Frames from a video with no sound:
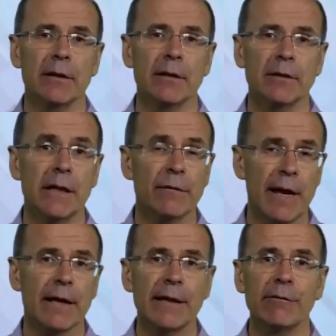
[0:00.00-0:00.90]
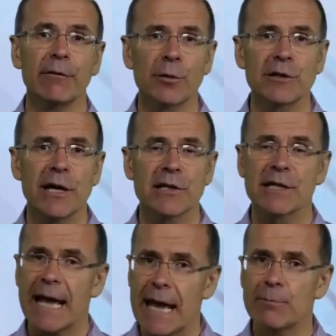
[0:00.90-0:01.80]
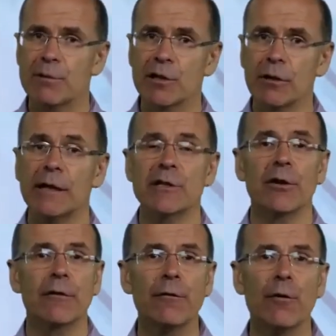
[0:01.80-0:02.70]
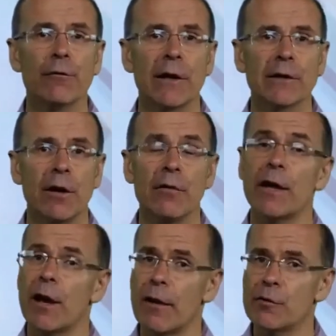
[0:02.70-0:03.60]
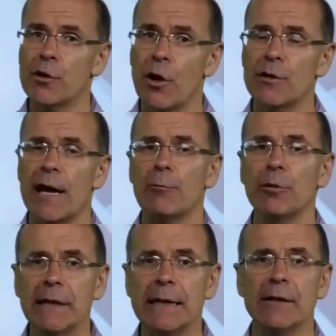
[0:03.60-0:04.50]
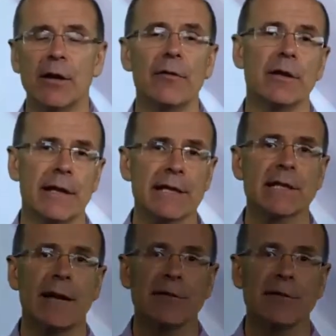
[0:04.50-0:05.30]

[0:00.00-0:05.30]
that the Faculty of Law and Justice absolutely is on the forefront of, and I've no doubt will lead over the next